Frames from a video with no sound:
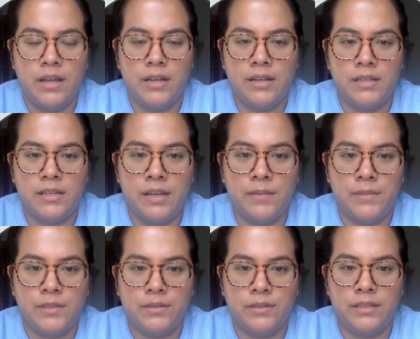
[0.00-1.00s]
and
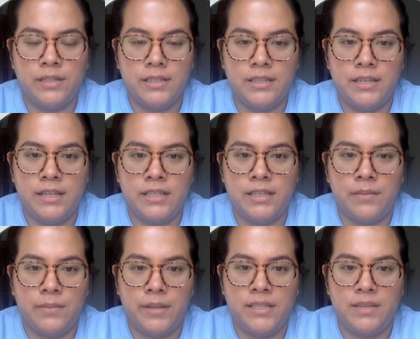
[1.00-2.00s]
attempts or succeeds on
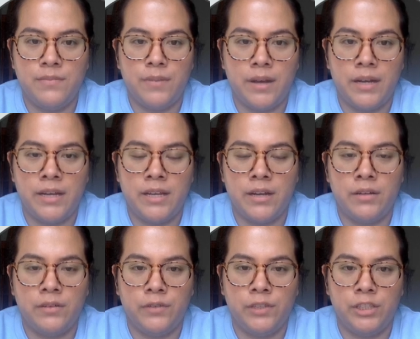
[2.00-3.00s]
placing body
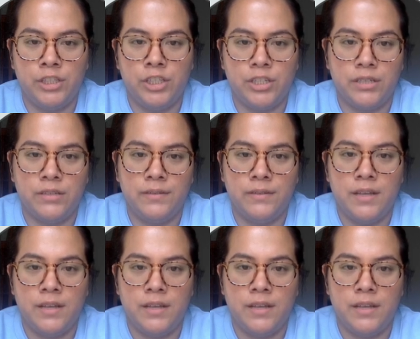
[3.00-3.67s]
on furniture.